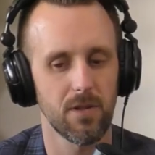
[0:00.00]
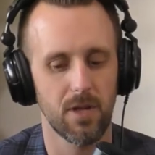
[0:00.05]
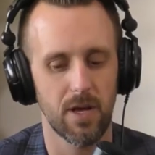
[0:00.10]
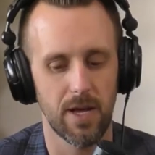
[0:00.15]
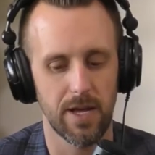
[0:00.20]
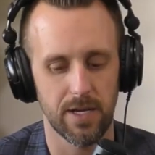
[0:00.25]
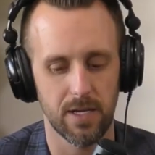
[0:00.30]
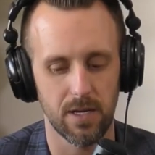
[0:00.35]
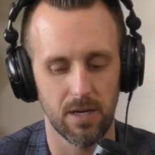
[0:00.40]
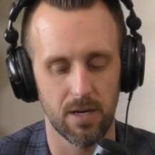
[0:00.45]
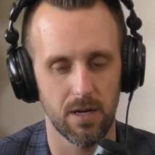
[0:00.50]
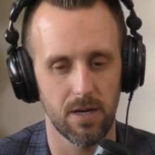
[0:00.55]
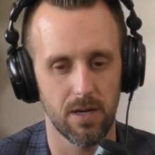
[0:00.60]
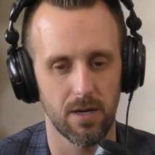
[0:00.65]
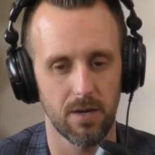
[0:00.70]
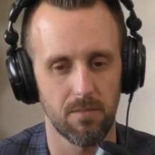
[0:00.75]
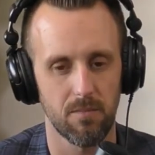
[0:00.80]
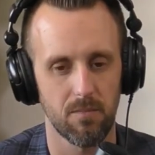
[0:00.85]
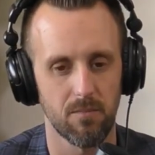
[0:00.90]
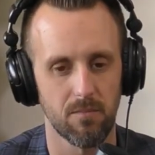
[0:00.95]
like
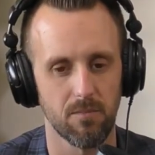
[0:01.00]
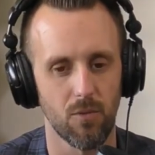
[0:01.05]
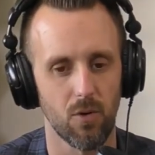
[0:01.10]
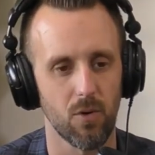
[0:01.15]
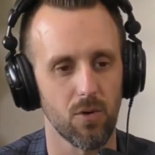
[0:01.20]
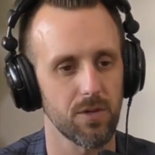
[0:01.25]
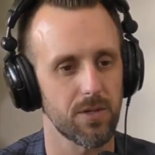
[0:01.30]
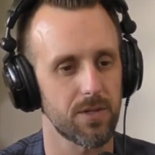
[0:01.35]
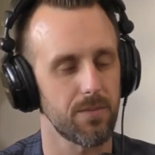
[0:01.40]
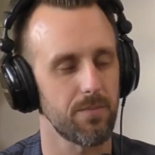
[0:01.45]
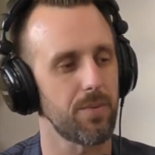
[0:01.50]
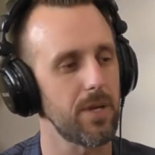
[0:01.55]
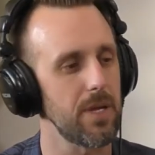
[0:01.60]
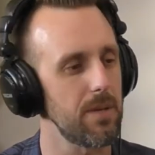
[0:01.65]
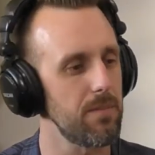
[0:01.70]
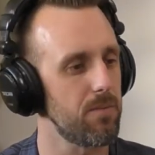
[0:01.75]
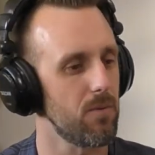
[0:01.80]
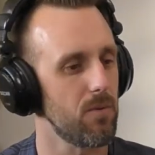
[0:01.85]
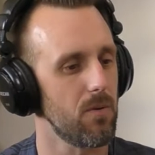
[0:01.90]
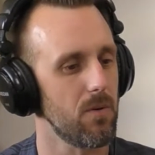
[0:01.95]
uh, most
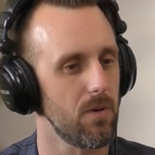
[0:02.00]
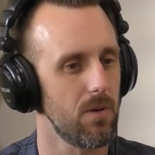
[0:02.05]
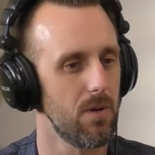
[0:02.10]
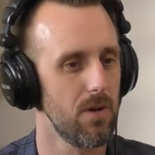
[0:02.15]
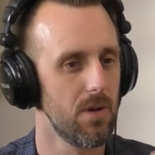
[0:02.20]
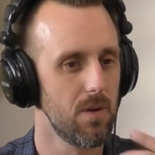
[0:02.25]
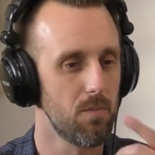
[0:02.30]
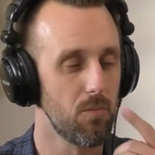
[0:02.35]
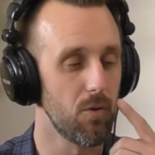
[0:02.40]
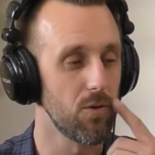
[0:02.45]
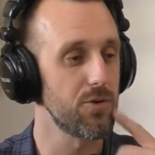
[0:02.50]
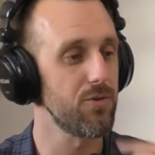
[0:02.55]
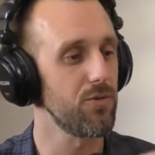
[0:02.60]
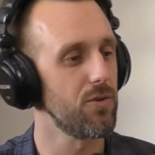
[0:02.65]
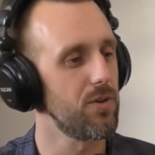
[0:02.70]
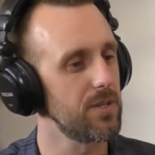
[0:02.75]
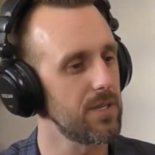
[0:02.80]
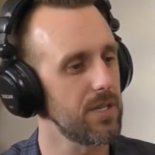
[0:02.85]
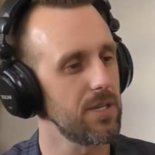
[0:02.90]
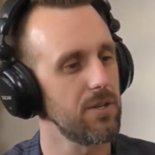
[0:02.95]
people most
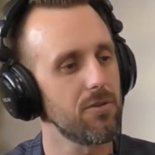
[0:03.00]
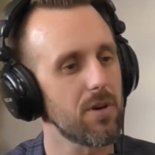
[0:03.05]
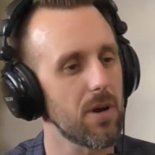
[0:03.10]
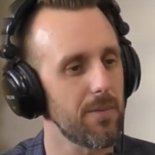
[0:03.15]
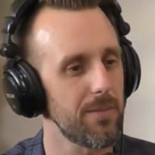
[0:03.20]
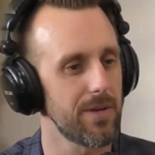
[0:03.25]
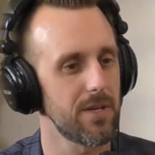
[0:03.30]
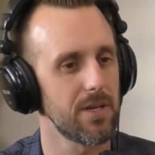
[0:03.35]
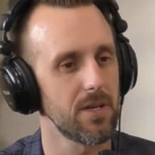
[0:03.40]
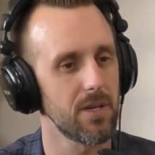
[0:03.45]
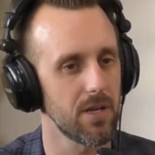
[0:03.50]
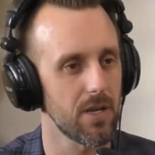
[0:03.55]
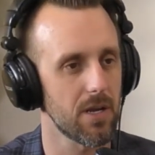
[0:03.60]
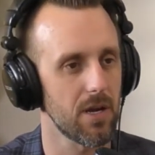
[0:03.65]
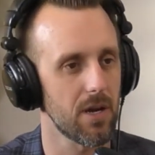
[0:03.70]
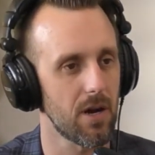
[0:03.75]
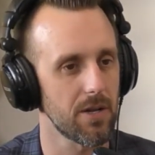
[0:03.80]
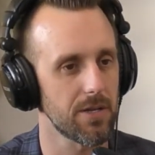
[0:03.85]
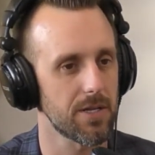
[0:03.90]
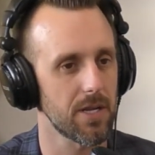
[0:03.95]
lawyers that you come in
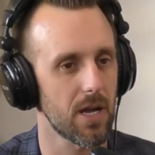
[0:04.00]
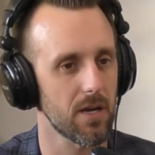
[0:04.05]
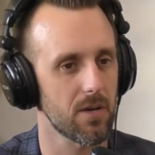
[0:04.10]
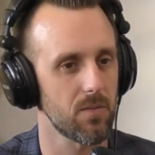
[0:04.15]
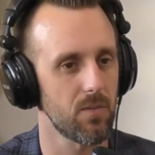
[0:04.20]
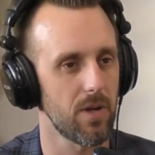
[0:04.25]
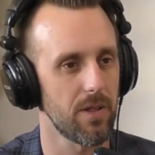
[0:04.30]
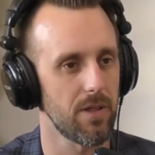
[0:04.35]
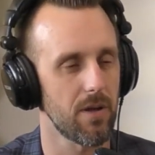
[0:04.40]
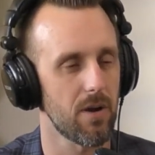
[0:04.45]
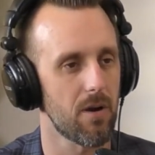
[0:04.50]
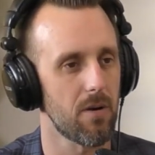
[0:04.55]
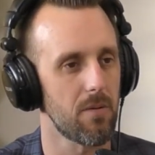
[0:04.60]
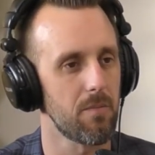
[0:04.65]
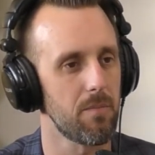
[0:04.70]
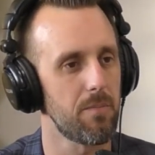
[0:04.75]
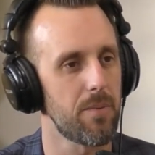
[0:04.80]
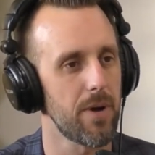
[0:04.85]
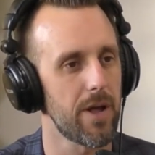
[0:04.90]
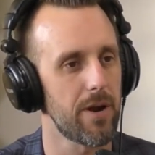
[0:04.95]
contact with are
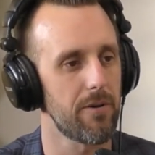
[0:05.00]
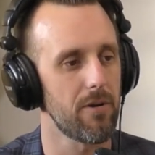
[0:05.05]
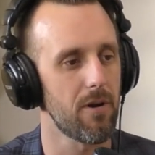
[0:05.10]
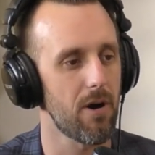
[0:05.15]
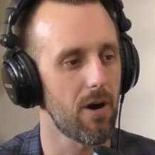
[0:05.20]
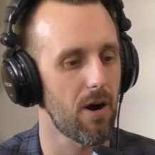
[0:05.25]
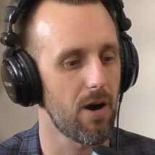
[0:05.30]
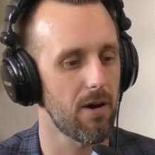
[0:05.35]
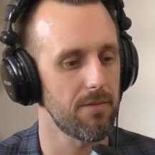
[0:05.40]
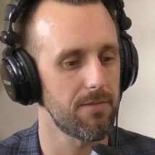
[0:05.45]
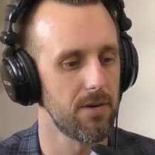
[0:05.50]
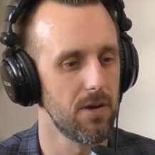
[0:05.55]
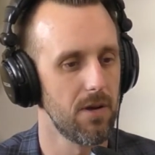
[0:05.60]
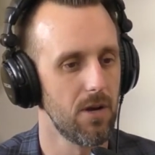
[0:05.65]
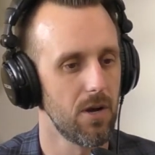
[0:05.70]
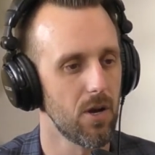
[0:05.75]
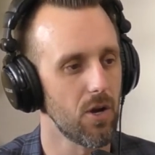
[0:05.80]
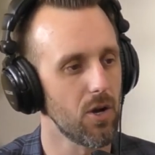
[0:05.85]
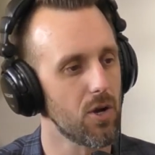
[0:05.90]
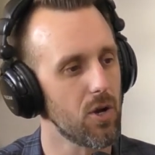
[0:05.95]
better off
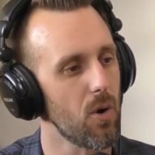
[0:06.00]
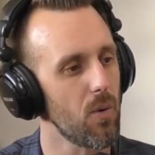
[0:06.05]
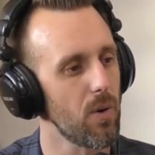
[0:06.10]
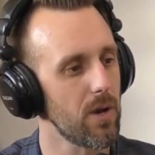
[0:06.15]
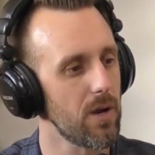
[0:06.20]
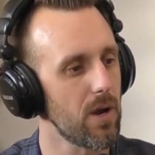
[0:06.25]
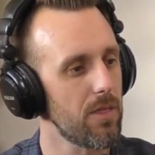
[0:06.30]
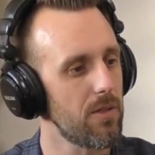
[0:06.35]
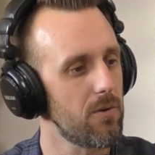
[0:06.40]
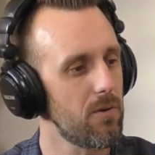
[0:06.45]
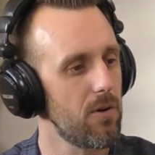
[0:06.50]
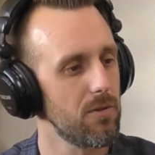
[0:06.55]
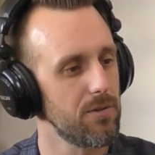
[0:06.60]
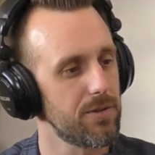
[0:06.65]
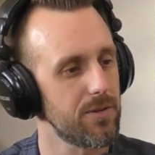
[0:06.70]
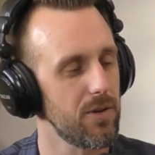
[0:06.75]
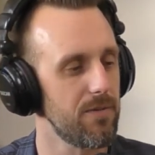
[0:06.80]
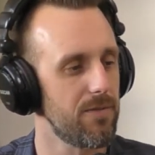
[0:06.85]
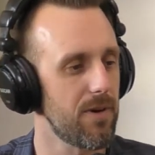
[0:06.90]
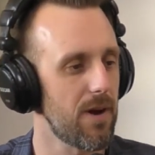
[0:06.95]
going on their own.
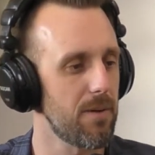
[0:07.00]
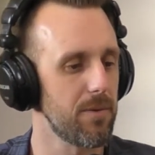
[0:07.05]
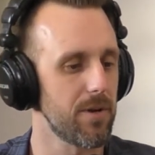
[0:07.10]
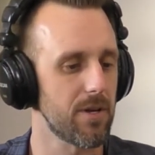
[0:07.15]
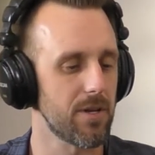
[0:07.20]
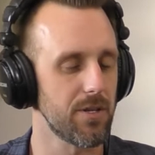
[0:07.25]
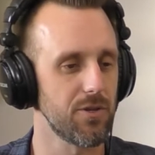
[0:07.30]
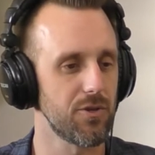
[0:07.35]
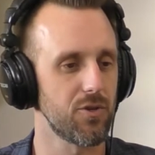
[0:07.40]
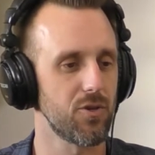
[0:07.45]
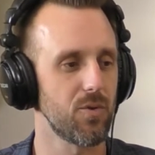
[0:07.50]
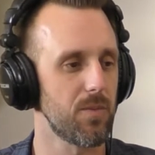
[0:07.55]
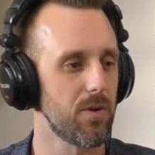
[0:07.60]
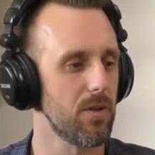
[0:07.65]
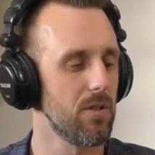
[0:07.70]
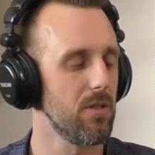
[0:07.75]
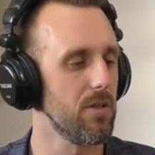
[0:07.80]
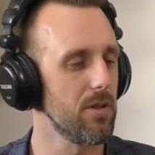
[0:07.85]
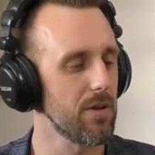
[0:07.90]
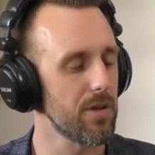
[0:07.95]
So if I'm a consumer
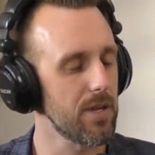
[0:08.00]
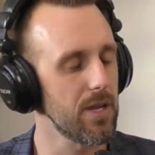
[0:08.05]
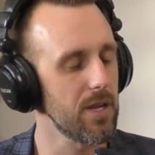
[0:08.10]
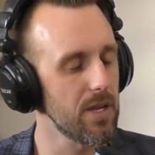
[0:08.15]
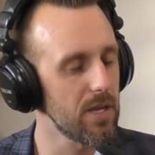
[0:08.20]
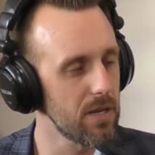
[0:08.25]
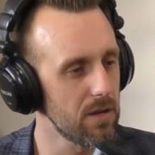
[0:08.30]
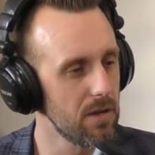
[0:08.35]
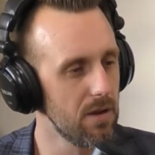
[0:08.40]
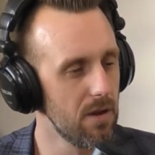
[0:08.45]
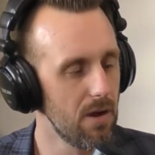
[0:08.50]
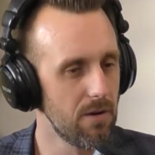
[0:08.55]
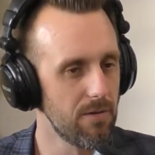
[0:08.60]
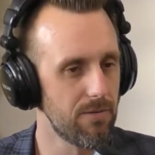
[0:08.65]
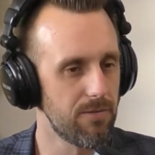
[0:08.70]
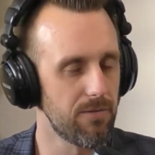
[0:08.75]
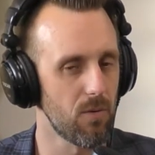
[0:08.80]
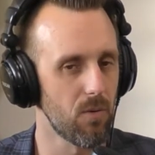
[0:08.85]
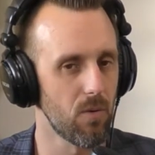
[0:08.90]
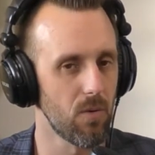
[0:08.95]
looking
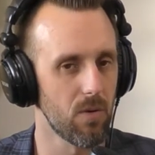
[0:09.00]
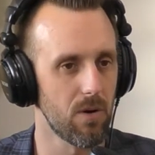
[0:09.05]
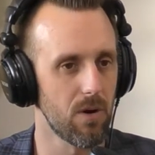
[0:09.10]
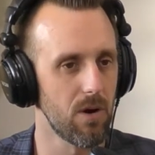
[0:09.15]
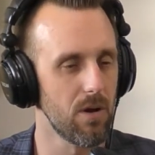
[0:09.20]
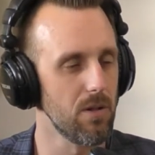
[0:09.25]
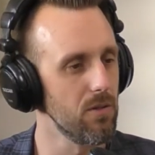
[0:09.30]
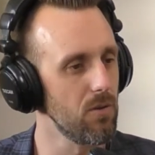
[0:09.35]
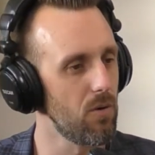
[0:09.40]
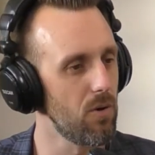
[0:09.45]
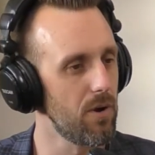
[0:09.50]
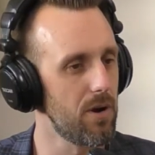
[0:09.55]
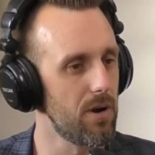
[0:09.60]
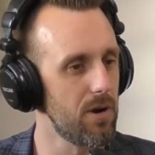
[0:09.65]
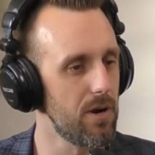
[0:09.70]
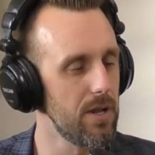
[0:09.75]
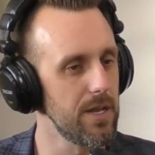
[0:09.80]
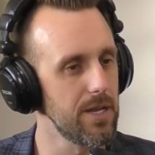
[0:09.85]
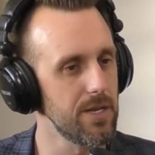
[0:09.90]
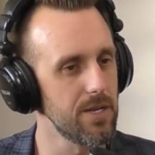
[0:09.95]
for a lawyer
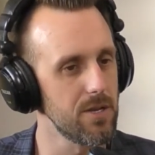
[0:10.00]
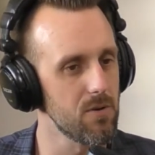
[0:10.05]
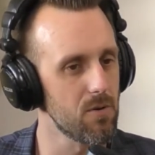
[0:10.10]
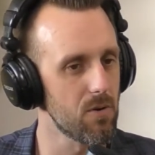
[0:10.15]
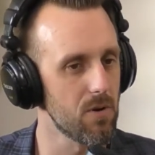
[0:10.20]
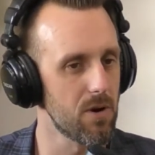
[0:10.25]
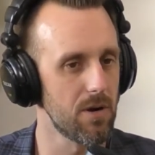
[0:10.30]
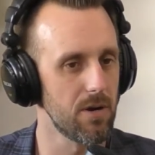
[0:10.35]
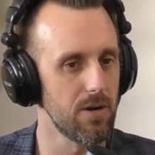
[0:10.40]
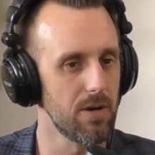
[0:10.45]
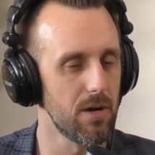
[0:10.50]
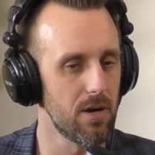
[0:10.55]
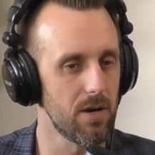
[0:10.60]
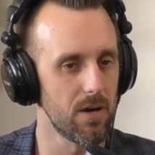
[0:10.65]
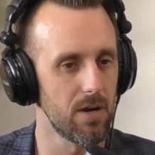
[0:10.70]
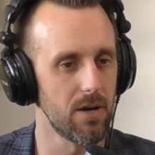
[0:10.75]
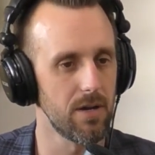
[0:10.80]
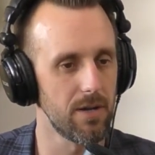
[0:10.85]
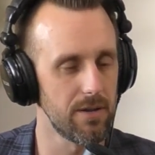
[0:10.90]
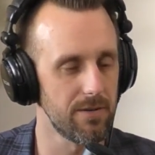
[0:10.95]
in your
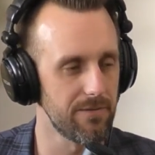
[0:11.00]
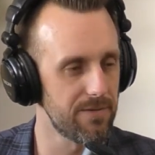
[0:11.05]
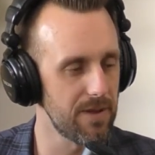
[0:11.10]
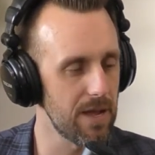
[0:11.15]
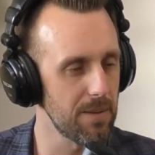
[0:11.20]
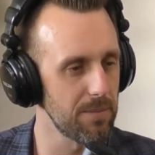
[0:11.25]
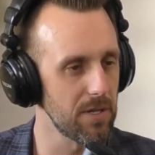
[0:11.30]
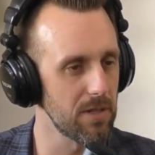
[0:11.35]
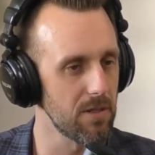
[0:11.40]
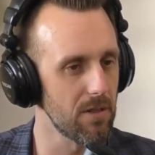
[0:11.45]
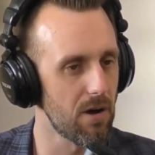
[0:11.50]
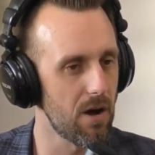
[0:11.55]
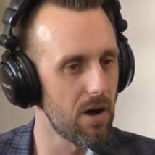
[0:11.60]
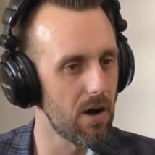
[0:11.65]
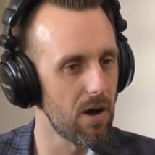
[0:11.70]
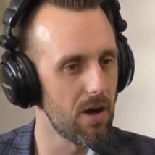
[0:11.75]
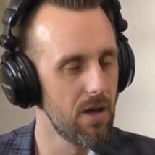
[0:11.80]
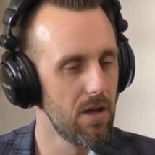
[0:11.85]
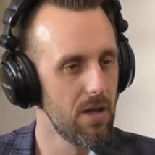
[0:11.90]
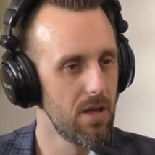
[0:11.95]
uh, in family
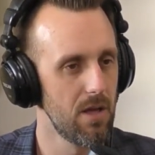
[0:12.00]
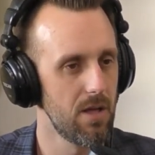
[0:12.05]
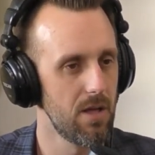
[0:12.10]
law,